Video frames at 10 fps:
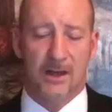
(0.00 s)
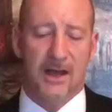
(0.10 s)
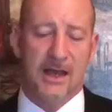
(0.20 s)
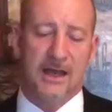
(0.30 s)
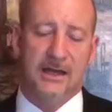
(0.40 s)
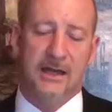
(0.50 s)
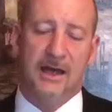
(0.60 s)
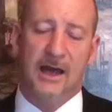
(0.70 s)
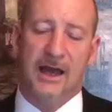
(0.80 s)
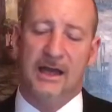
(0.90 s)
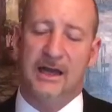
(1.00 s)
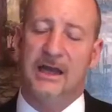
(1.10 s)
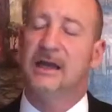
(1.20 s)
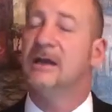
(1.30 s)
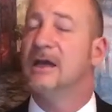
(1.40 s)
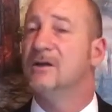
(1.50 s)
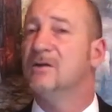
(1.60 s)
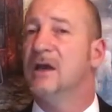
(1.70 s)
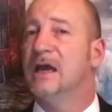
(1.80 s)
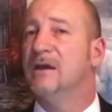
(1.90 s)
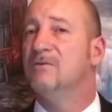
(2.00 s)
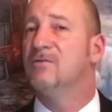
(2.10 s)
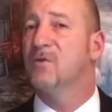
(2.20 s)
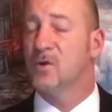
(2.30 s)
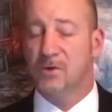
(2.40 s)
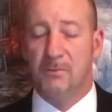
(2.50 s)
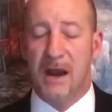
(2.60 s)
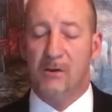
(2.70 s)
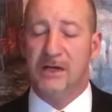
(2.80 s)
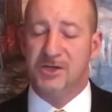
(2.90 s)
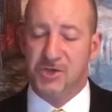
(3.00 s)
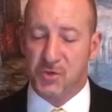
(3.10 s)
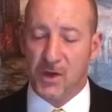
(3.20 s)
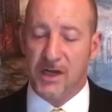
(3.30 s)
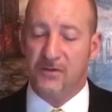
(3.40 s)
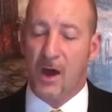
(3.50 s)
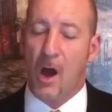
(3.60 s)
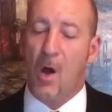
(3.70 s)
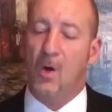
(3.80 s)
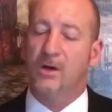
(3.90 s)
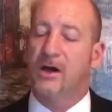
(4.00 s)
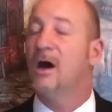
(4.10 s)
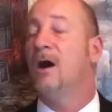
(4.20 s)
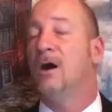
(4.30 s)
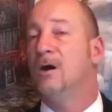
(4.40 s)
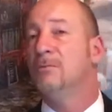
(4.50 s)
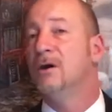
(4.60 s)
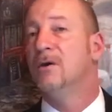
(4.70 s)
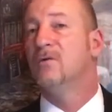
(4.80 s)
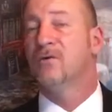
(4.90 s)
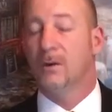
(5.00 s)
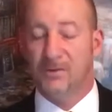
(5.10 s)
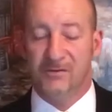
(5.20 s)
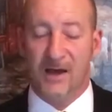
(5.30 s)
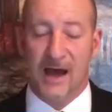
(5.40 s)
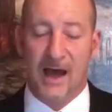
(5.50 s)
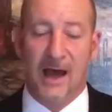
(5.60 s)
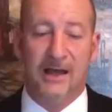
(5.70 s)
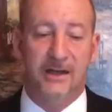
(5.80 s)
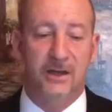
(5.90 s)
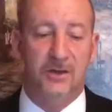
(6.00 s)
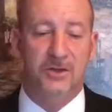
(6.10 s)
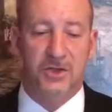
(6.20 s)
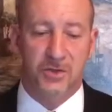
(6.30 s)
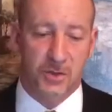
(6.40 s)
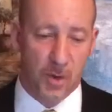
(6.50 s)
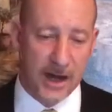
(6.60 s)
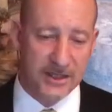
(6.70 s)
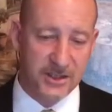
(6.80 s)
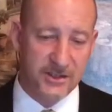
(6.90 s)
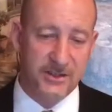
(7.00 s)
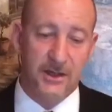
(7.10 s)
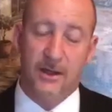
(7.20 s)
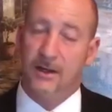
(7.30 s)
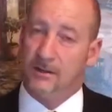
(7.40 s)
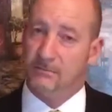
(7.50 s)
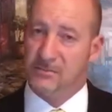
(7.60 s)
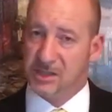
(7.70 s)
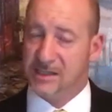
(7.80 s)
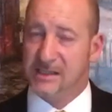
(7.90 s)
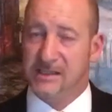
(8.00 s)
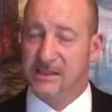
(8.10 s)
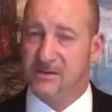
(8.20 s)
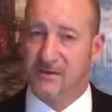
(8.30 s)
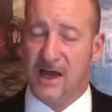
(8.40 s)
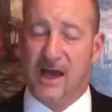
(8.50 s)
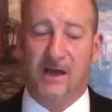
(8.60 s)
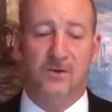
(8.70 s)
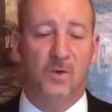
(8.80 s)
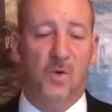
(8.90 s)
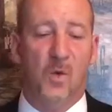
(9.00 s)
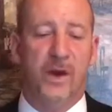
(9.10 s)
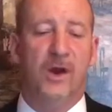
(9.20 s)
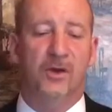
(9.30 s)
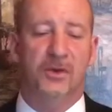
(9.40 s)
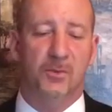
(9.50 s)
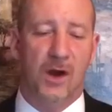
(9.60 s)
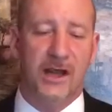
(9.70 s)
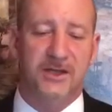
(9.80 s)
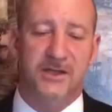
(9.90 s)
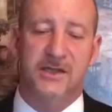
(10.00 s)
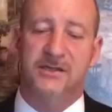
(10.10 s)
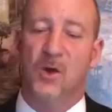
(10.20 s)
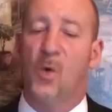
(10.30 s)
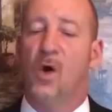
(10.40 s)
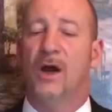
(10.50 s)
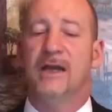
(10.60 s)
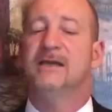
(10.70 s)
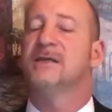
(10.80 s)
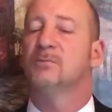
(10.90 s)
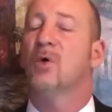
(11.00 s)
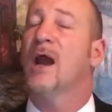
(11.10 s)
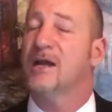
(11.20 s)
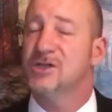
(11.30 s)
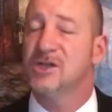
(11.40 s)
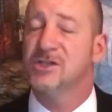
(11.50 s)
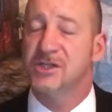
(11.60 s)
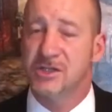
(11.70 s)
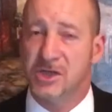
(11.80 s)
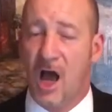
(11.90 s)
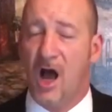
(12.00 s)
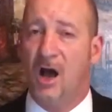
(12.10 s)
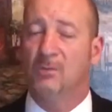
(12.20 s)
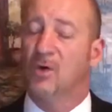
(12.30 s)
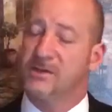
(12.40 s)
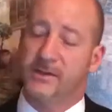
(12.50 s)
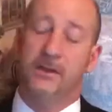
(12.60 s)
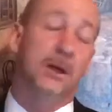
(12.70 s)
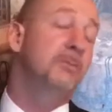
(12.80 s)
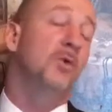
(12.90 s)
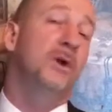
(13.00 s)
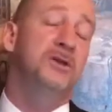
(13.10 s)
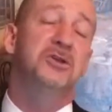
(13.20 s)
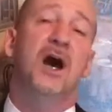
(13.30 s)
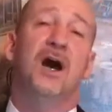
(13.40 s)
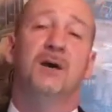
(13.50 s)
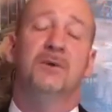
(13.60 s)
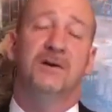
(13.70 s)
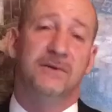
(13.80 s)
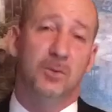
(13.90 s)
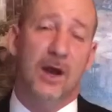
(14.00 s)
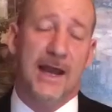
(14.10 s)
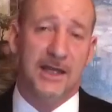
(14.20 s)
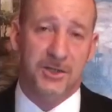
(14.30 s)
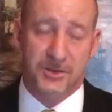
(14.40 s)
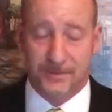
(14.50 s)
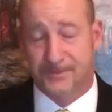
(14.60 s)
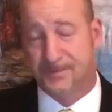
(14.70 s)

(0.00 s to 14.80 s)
and uh, and, he, and and fruit bearing strength all come from the vine to the branches. Jesus is the vine, we are the branches. And so, what is a branch's job? What's the number one job of a branch?